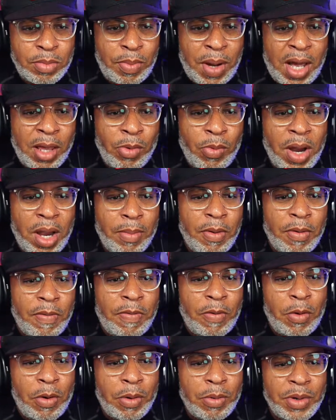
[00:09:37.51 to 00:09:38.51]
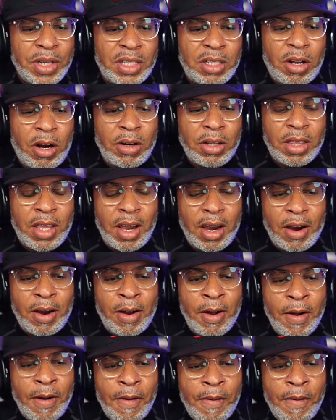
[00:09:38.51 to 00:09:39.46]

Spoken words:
By the way, before we start there,